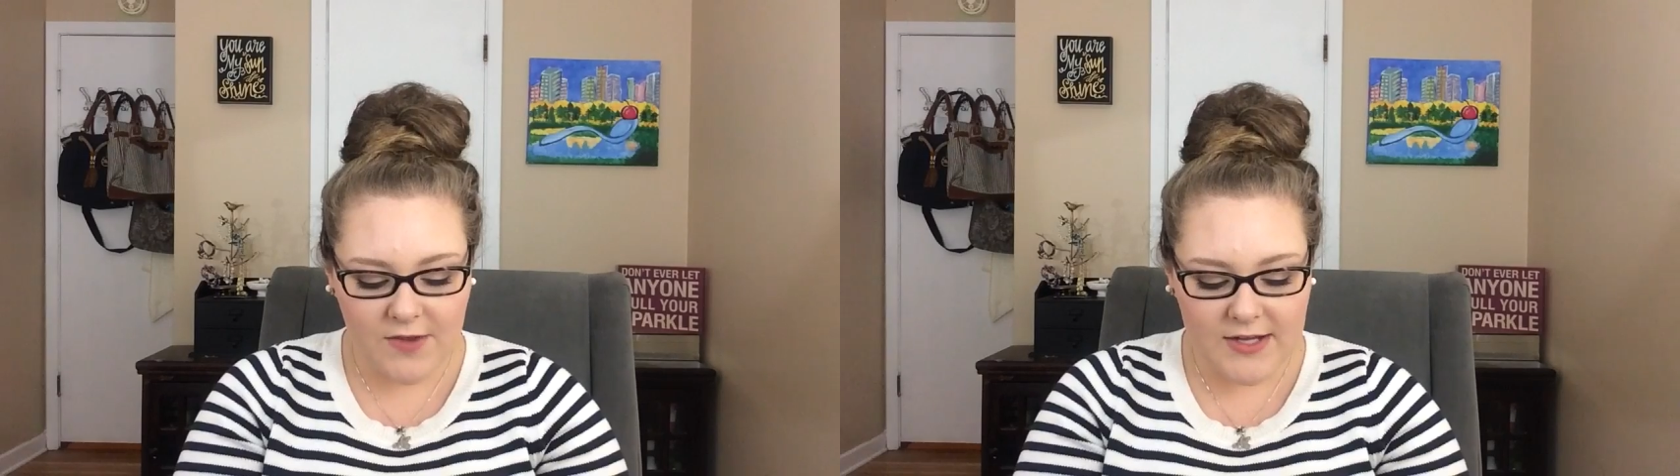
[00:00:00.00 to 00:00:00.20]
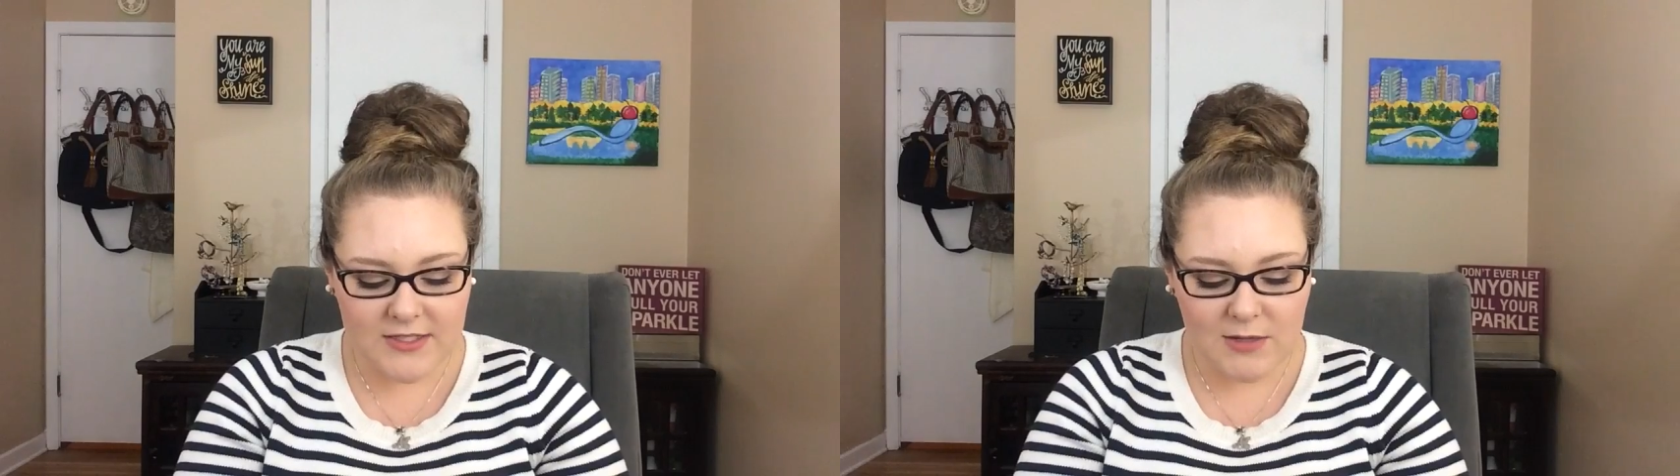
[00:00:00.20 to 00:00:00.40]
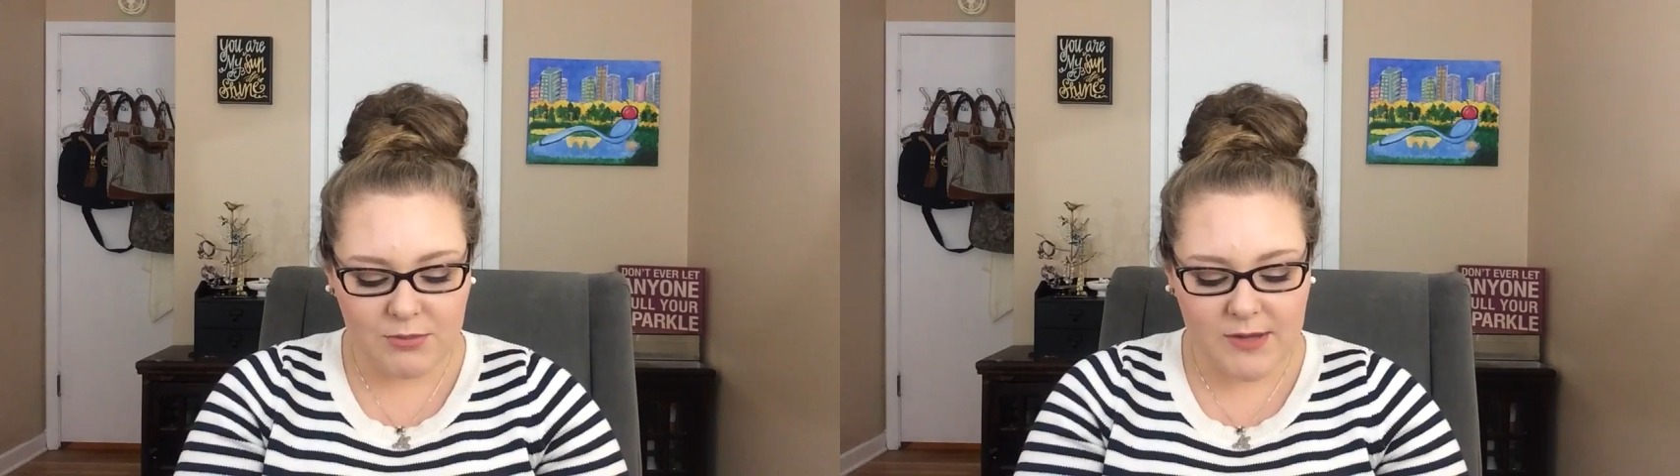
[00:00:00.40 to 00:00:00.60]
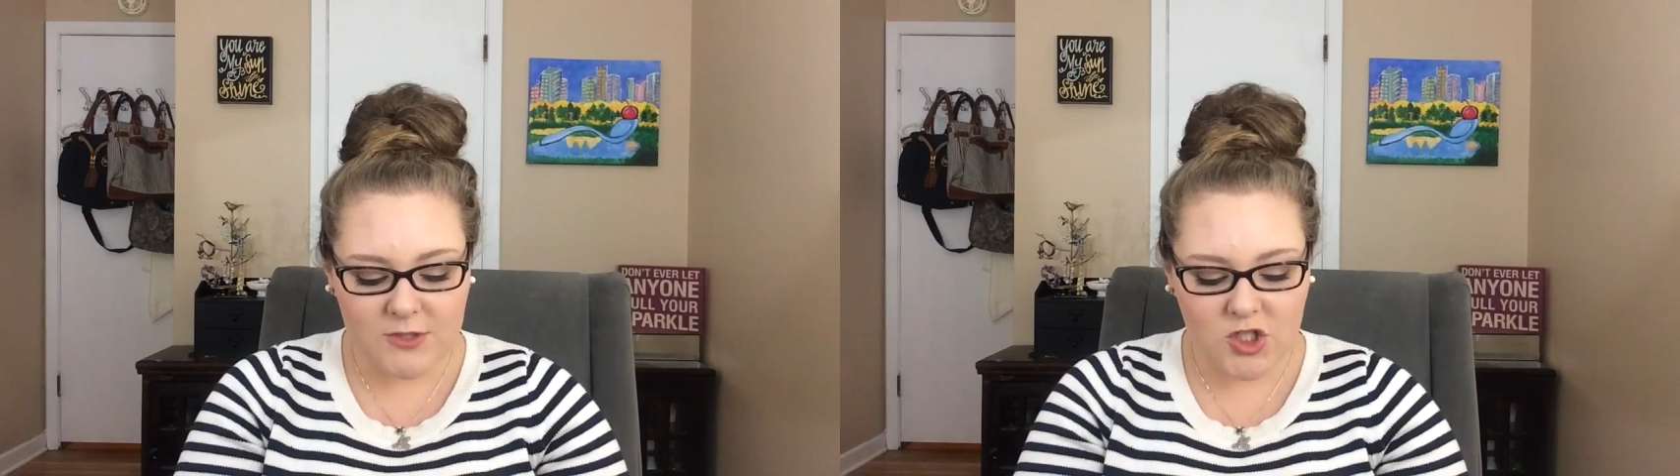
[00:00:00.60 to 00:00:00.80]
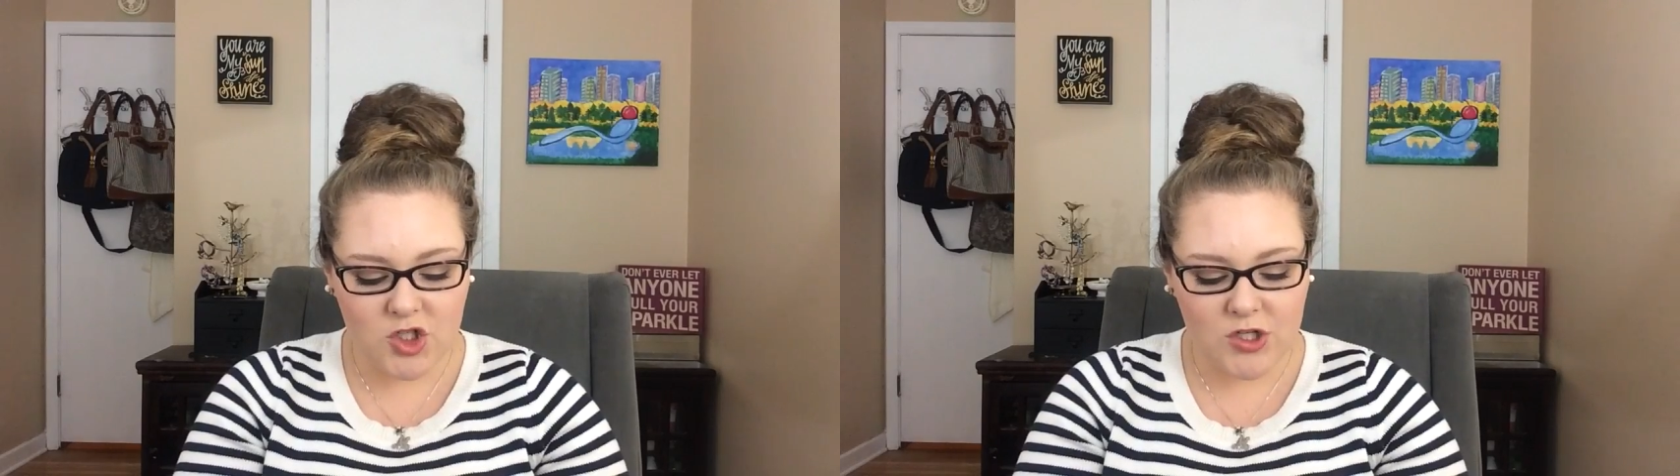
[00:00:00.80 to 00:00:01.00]
FX
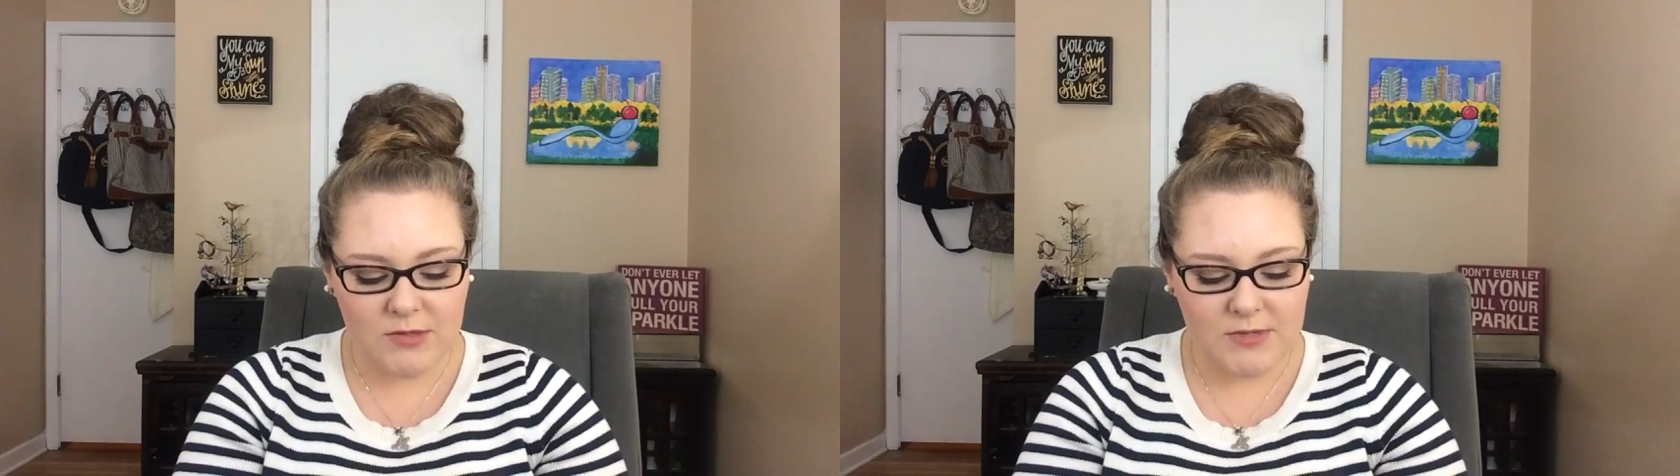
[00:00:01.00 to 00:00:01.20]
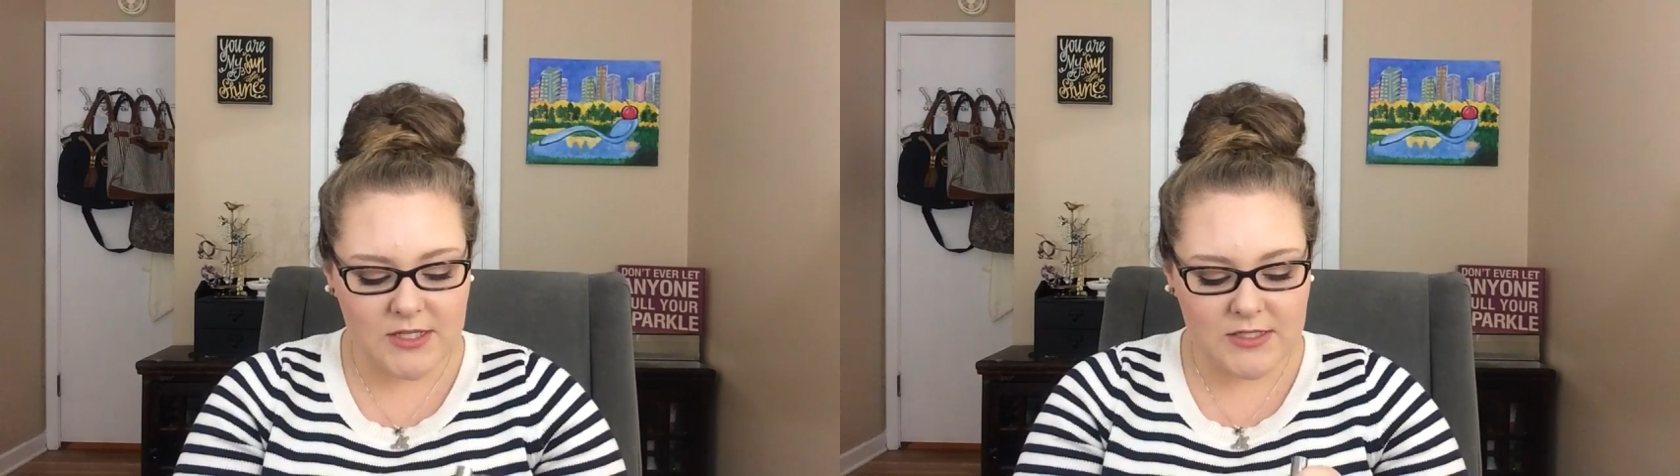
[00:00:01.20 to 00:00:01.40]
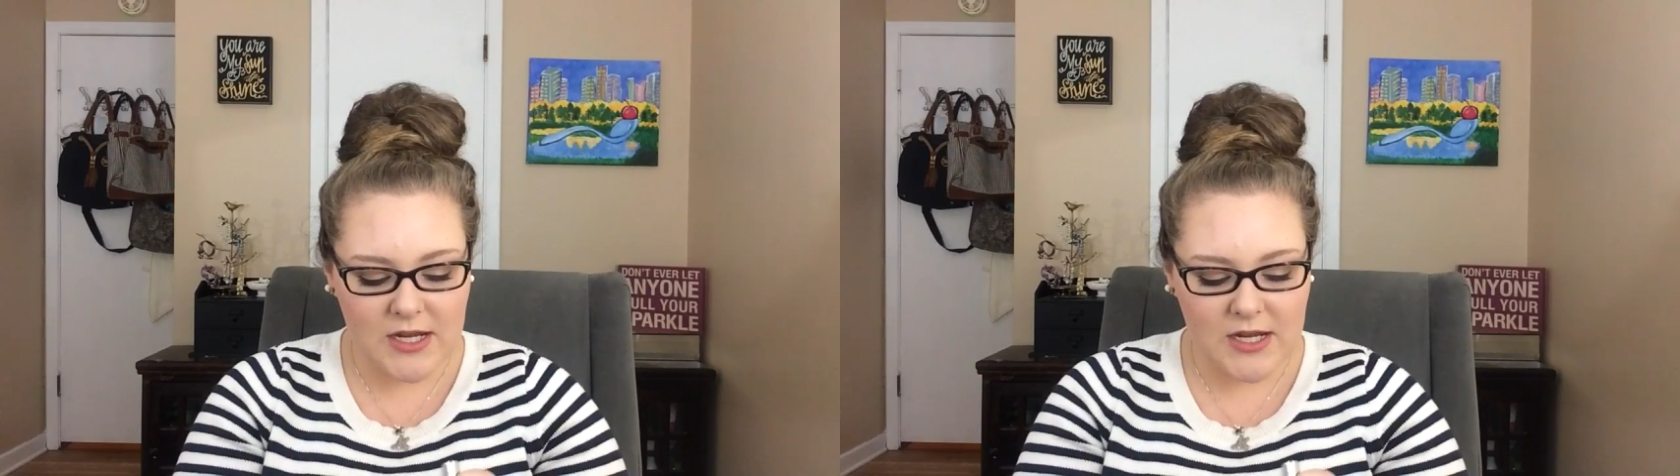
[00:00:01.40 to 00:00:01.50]
Blemish Treatment